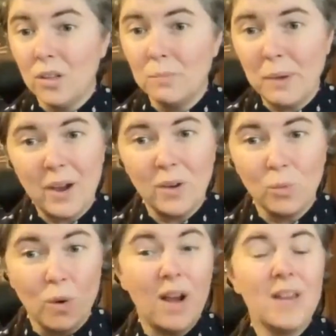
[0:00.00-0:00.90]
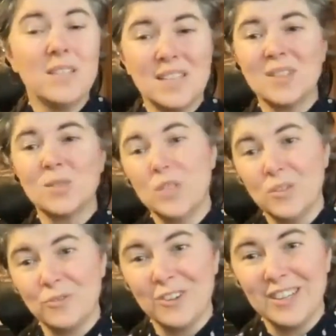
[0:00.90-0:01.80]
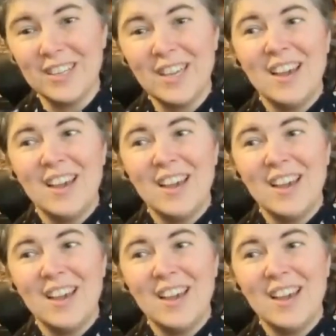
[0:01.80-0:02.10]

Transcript: all about why these eggs were different.